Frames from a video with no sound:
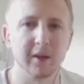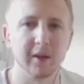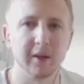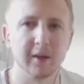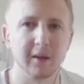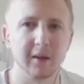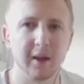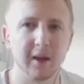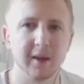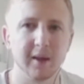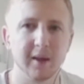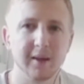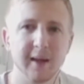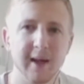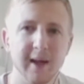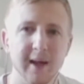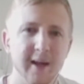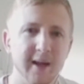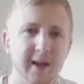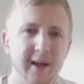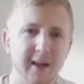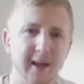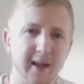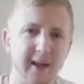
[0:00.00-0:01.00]
And and,
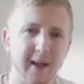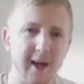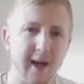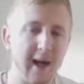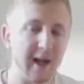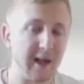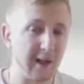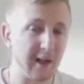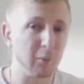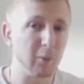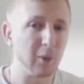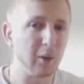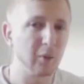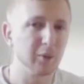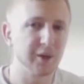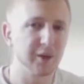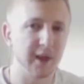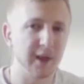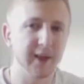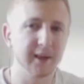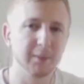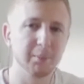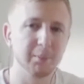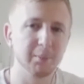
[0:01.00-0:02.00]
and I will
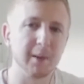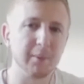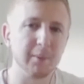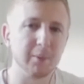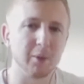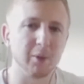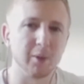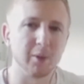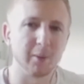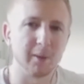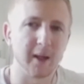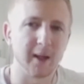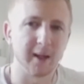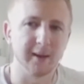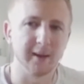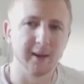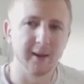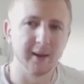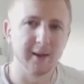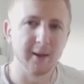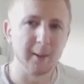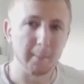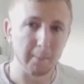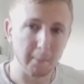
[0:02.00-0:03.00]
say to people like,
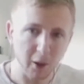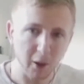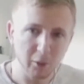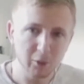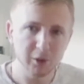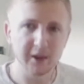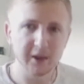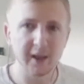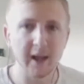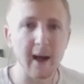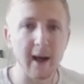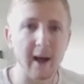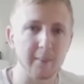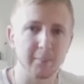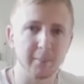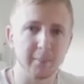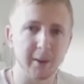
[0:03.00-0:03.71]
post that.